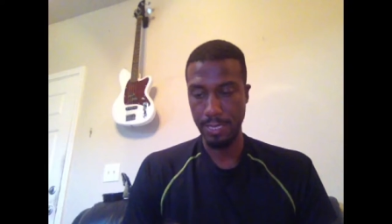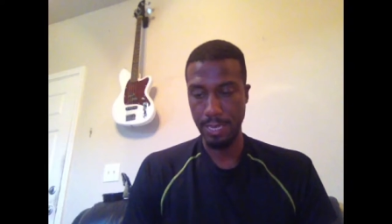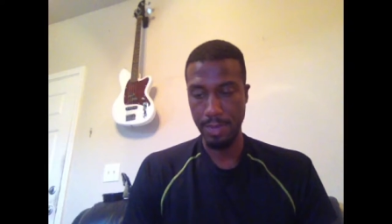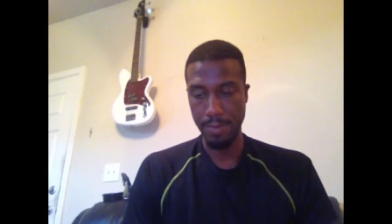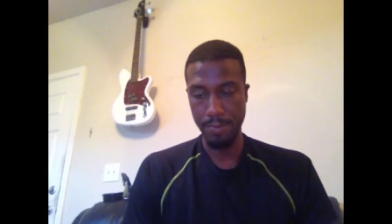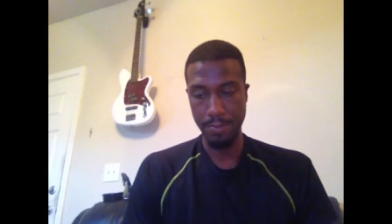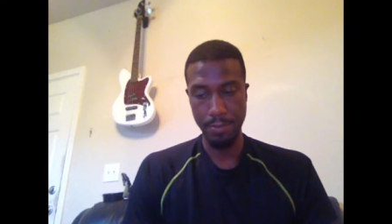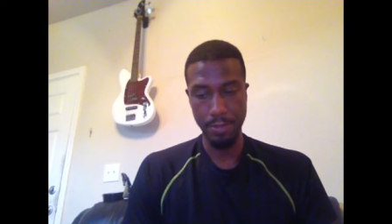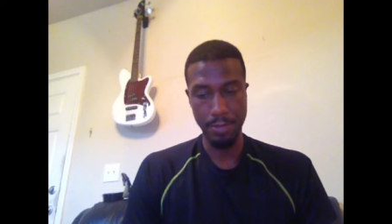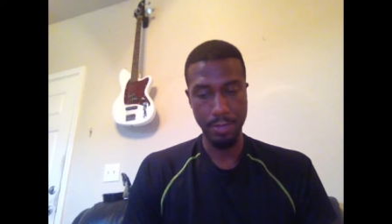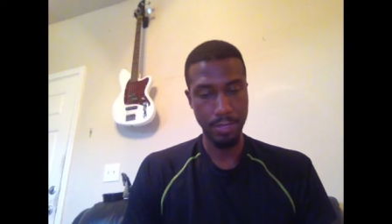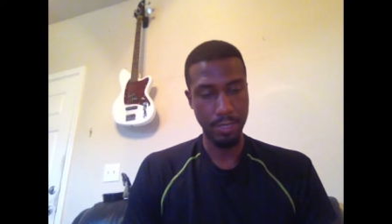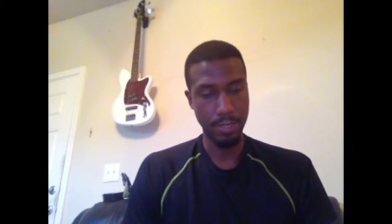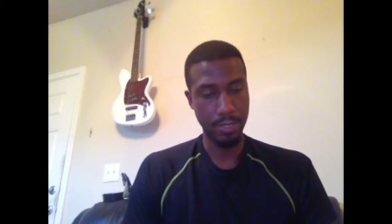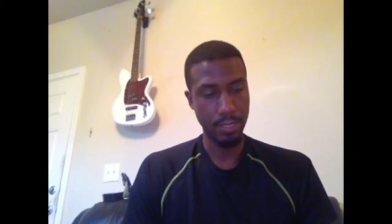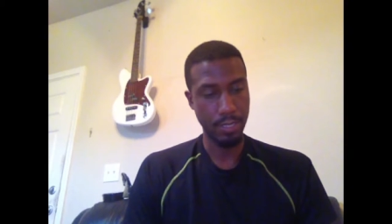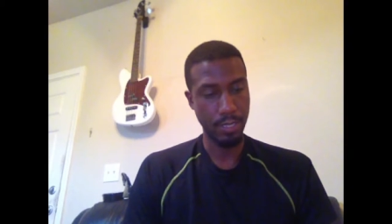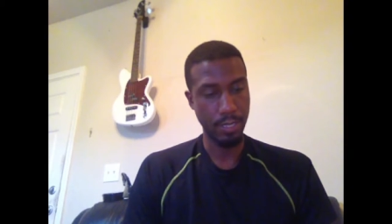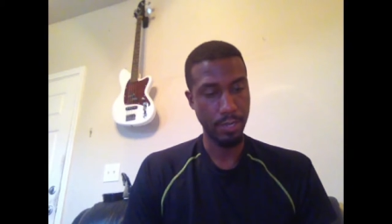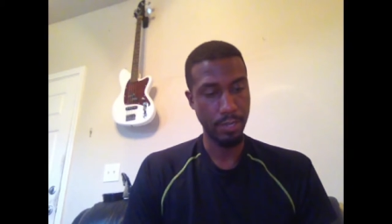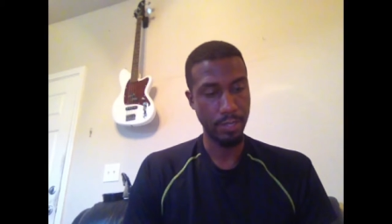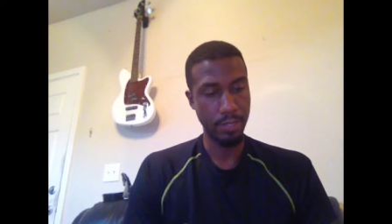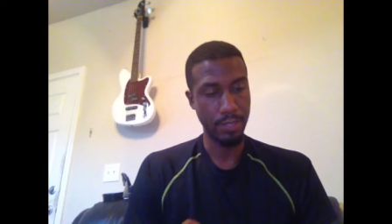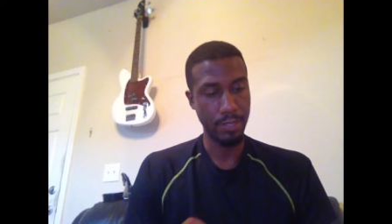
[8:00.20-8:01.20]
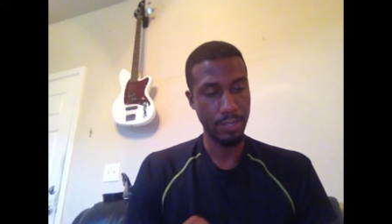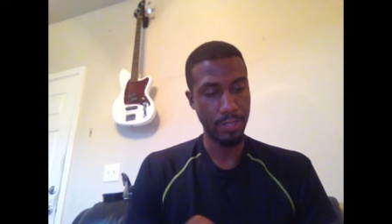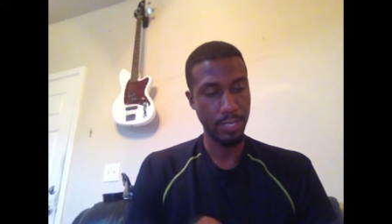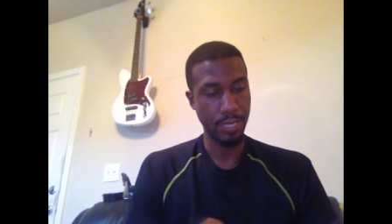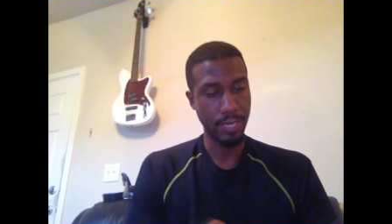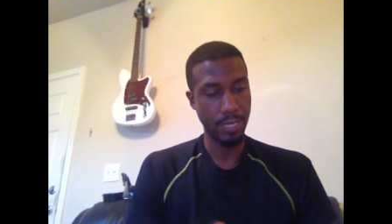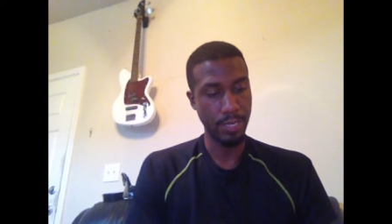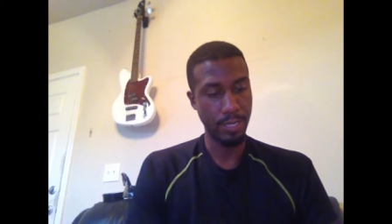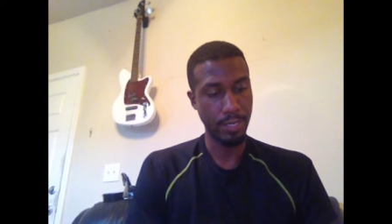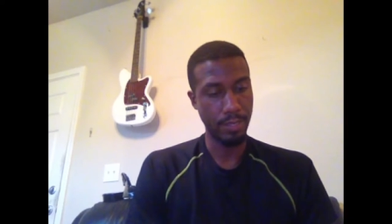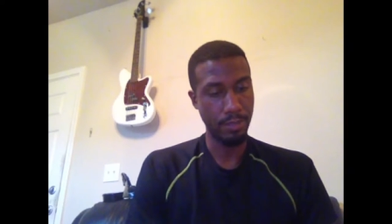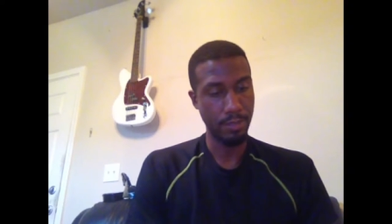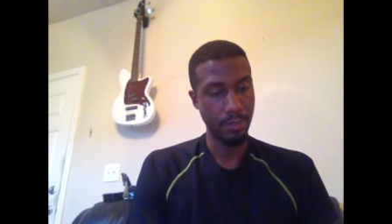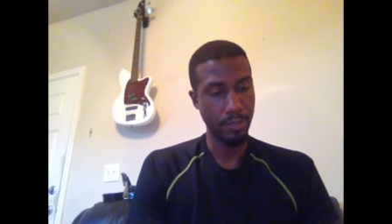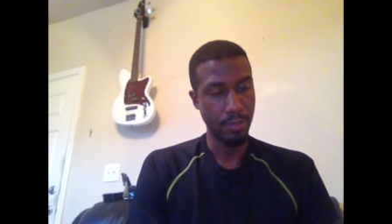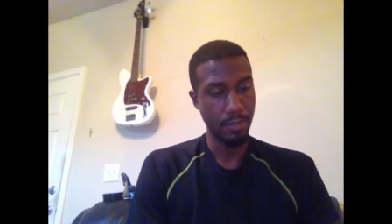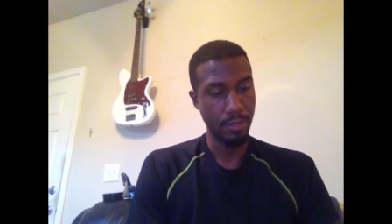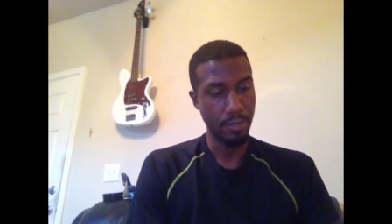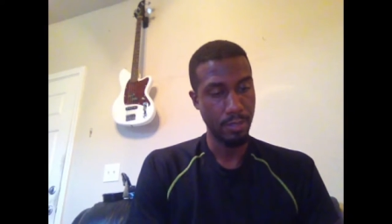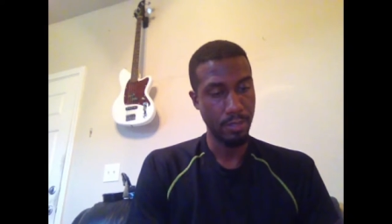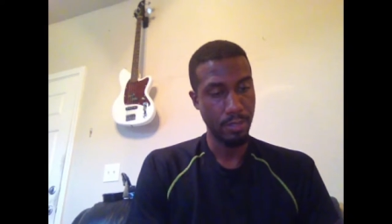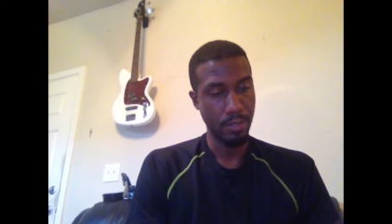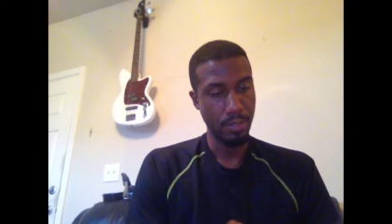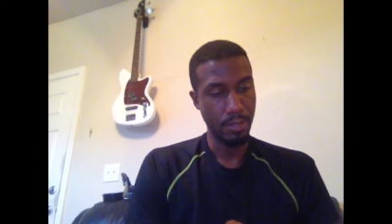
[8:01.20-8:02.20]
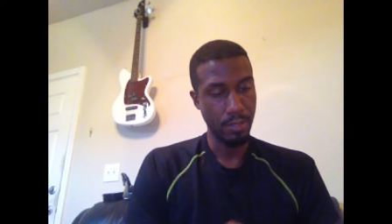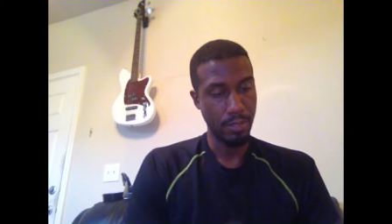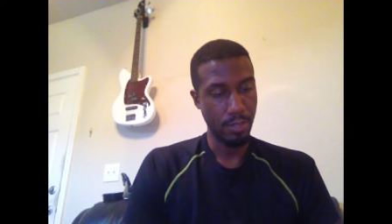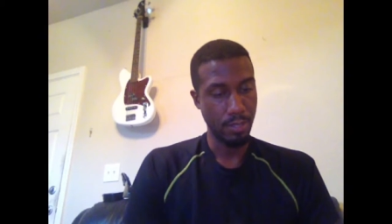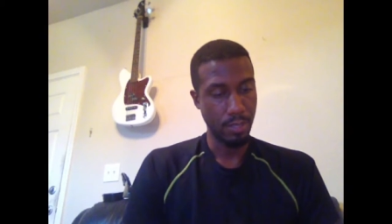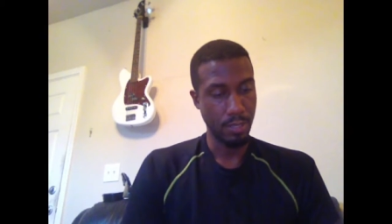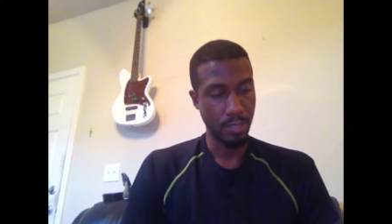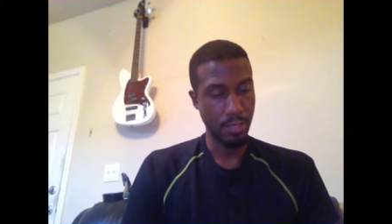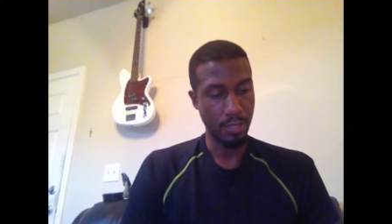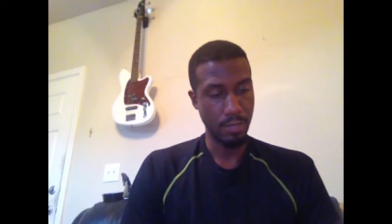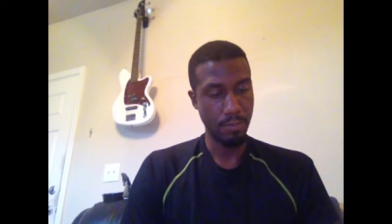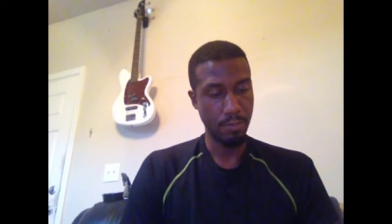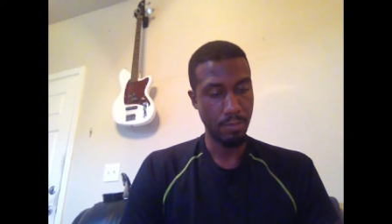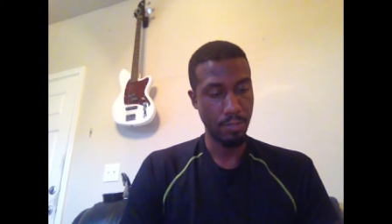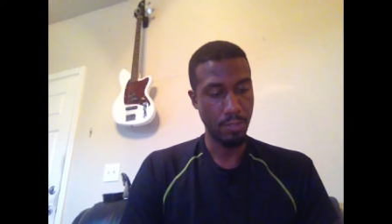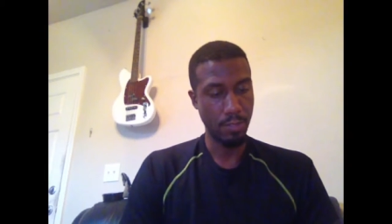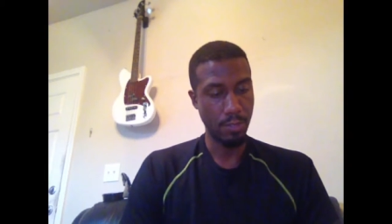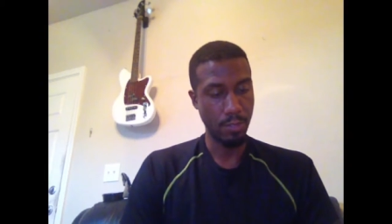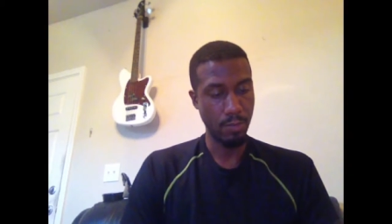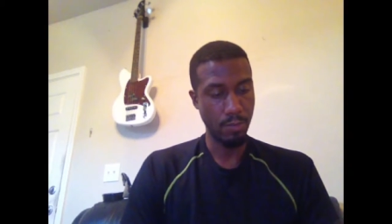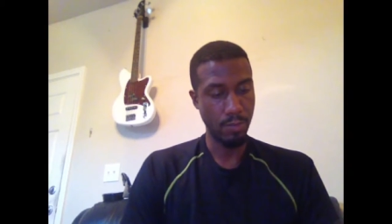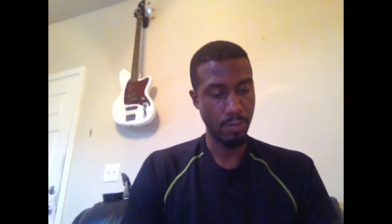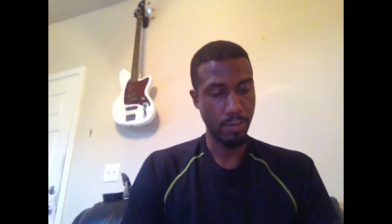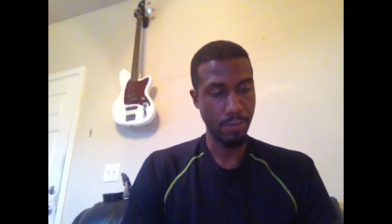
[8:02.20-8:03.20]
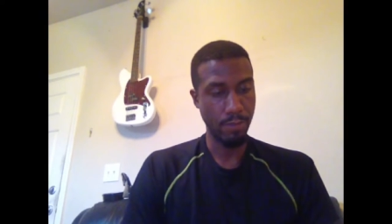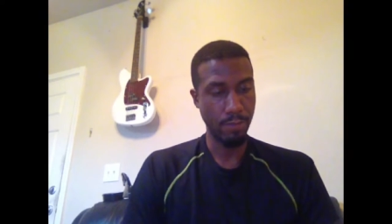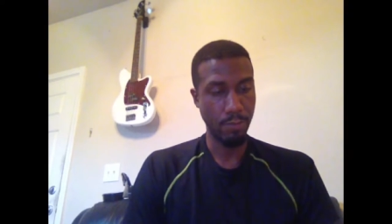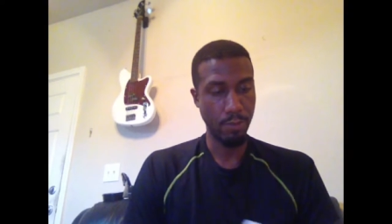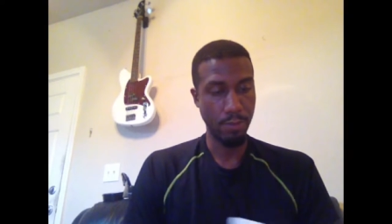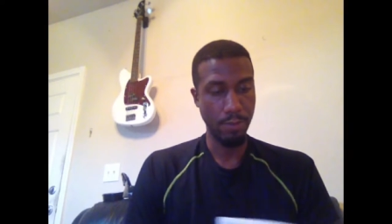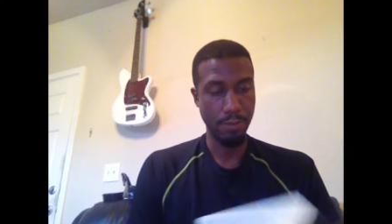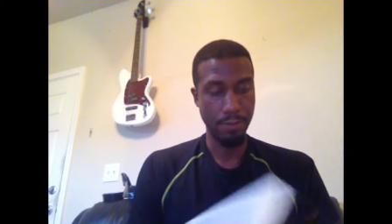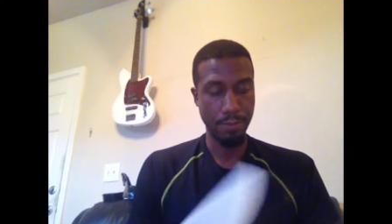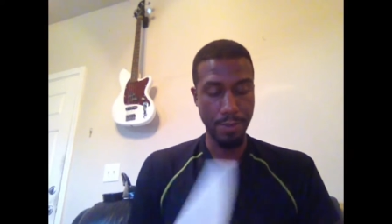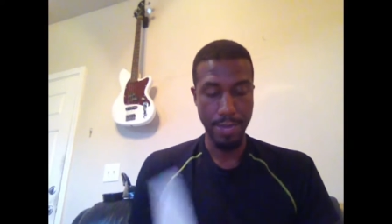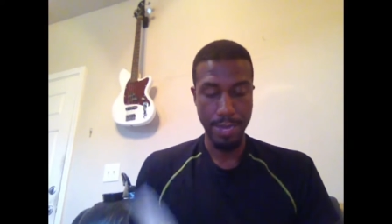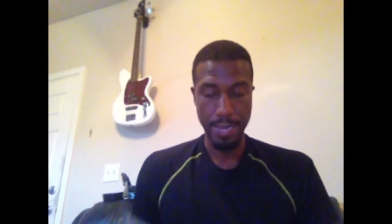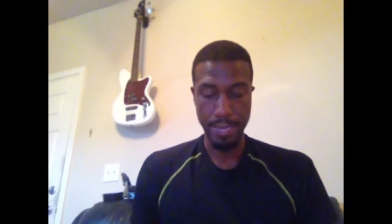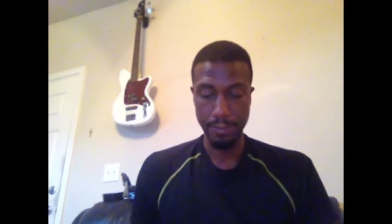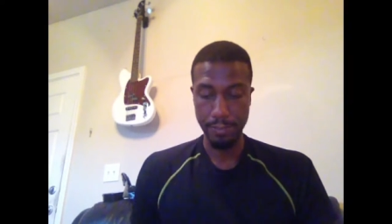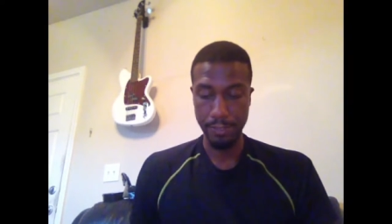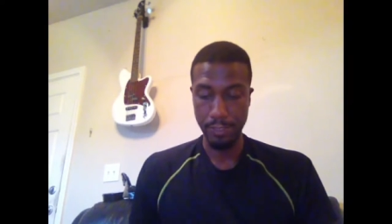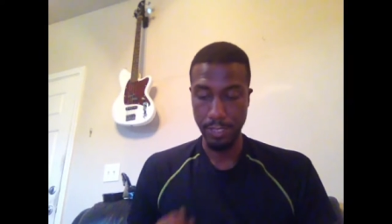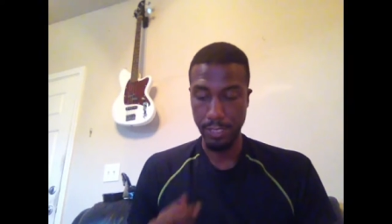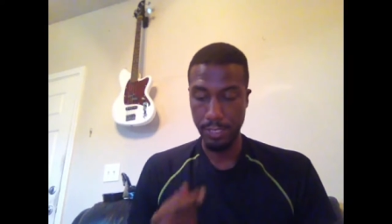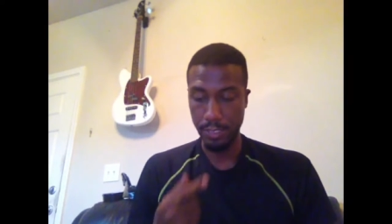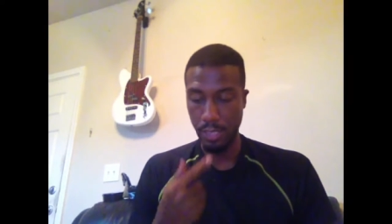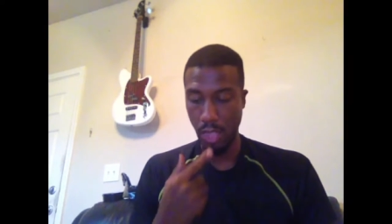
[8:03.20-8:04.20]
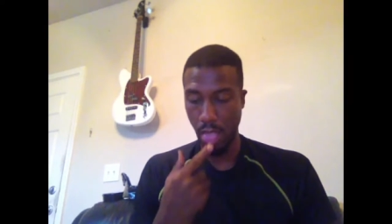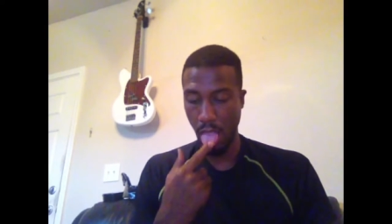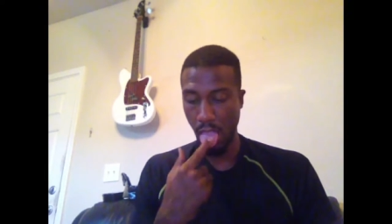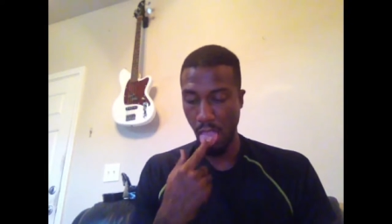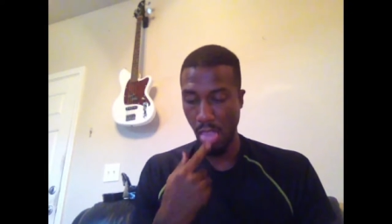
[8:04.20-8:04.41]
topic here in a second. But 31 and 45 says,